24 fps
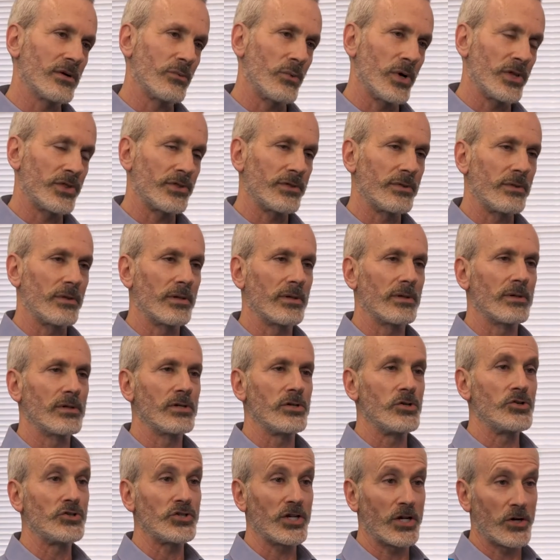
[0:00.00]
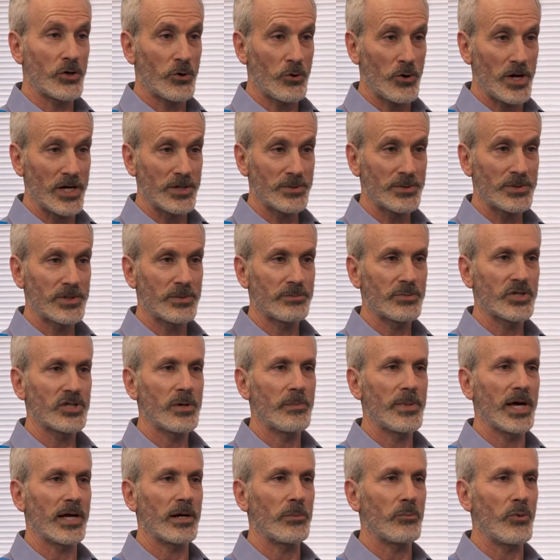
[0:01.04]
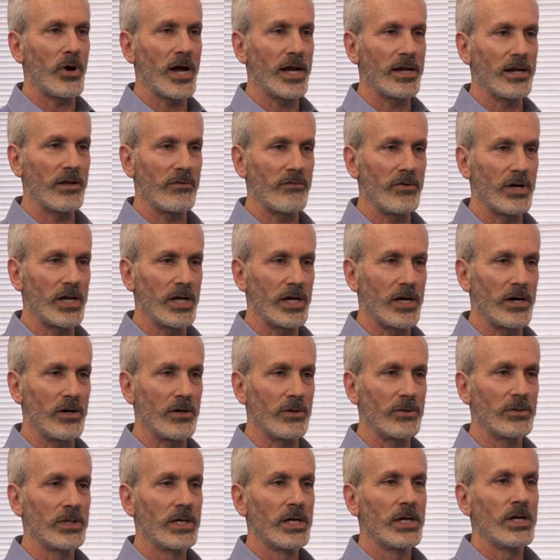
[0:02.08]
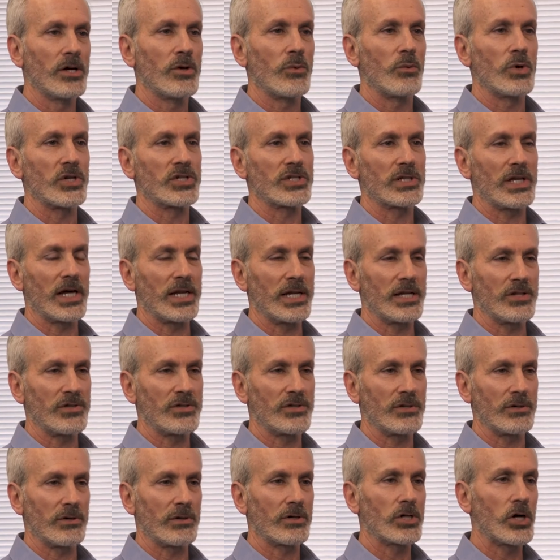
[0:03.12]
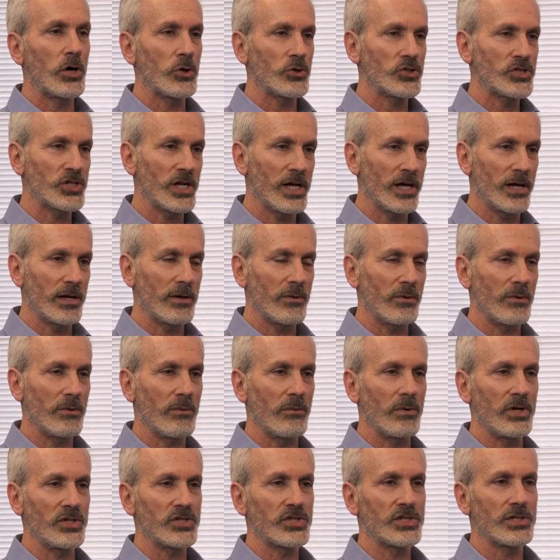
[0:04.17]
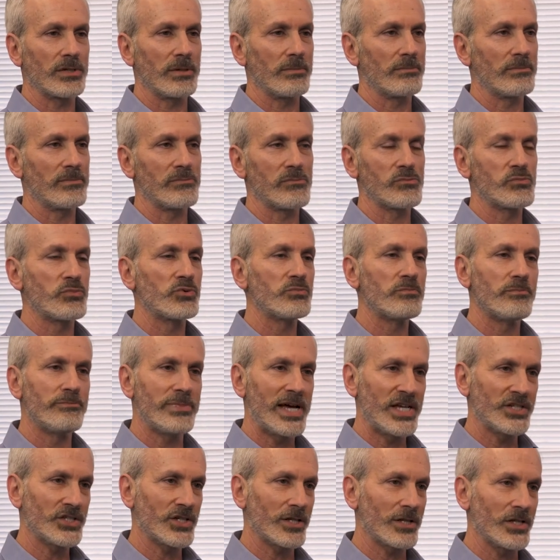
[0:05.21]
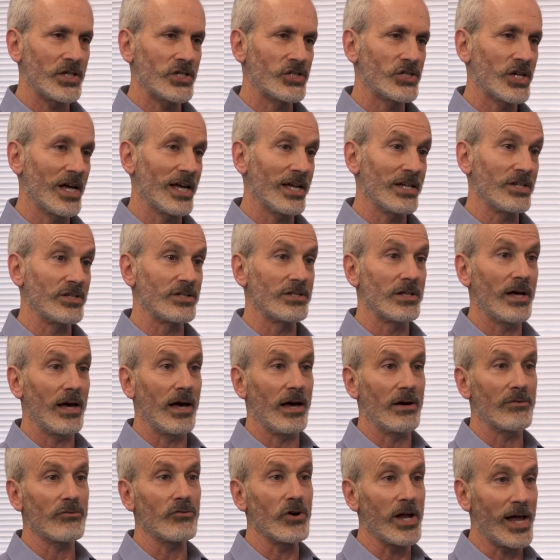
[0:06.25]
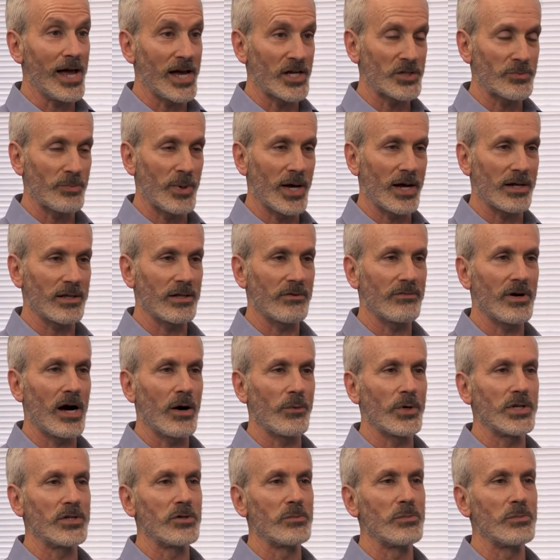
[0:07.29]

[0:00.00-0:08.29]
with using Chris to make a branding video, which led into coaching, which basically changed every aspect of how we do